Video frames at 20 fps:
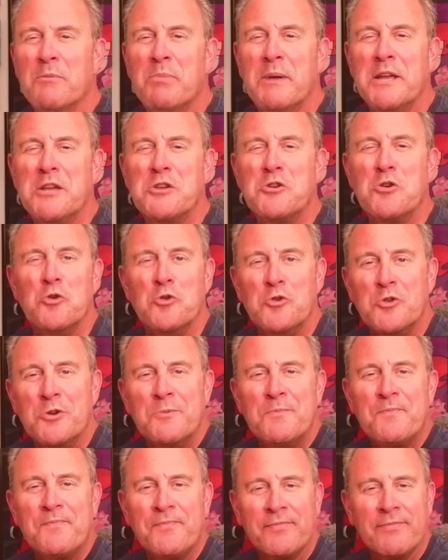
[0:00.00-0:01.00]
going to be
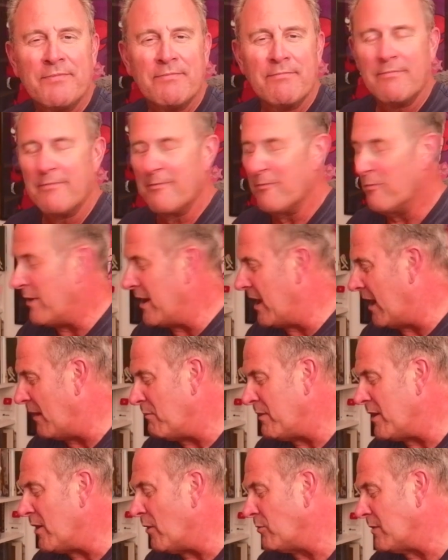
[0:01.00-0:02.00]
good. We
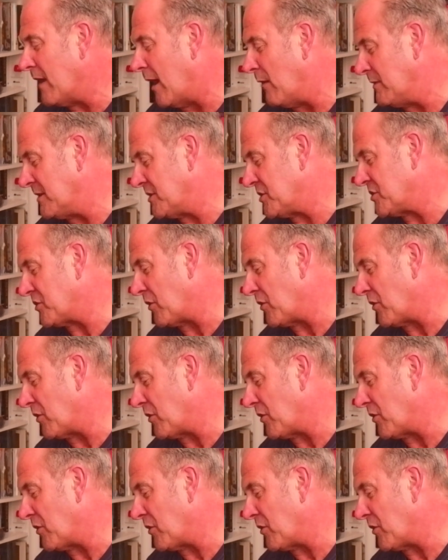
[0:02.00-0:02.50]
all know his